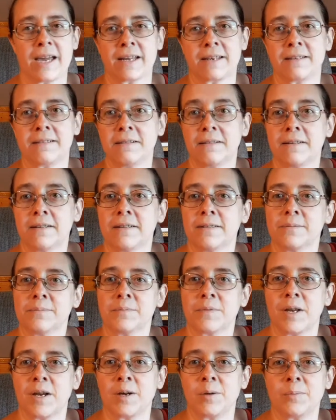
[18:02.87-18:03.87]
add
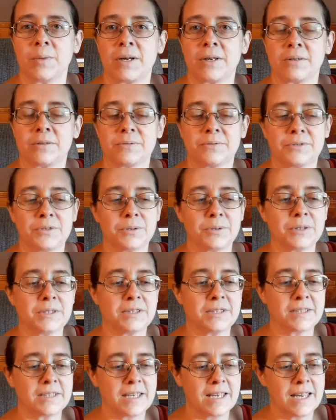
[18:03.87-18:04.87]
a male to
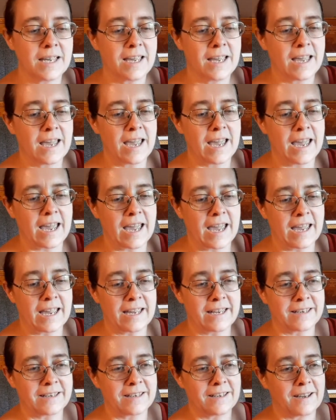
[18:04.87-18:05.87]
this.
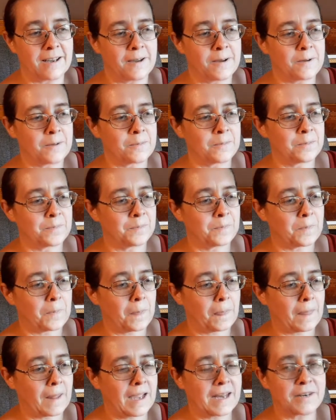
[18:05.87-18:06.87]
And um,
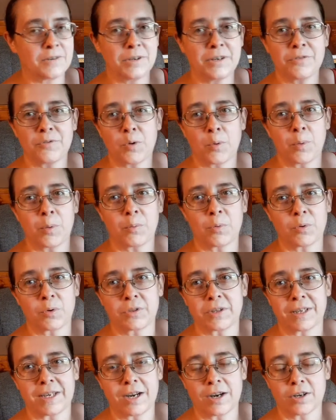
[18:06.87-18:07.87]
I don't even remember
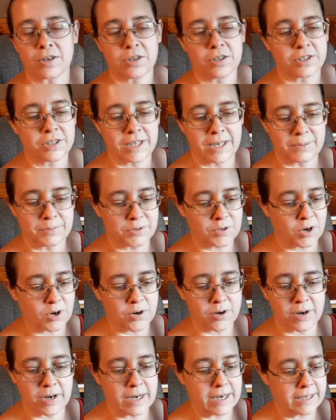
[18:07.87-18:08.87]
what the characters' names
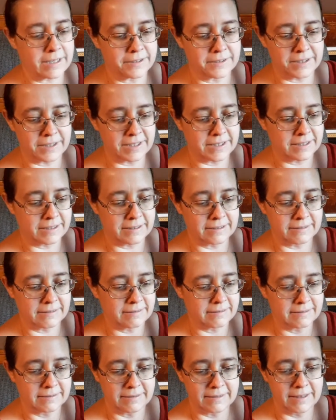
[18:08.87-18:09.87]
are or anything.
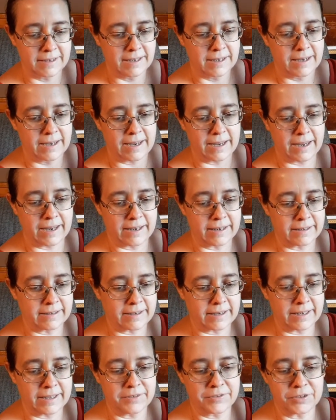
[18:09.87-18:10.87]

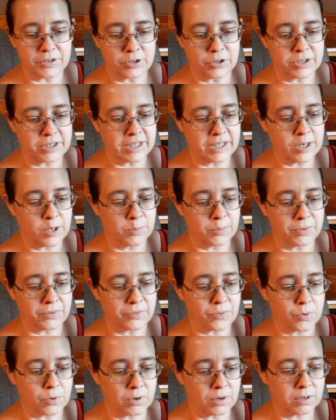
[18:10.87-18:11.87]
And I even looked it up
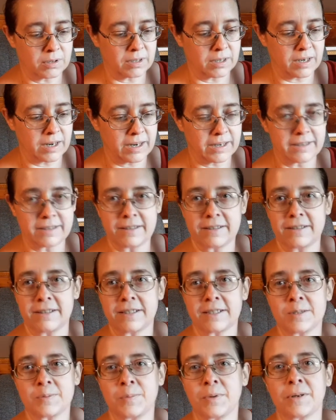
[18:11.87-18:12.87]
before I did
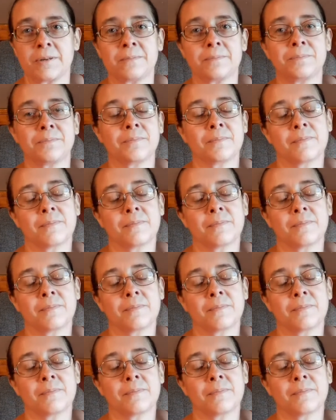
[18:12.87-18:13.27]
this, but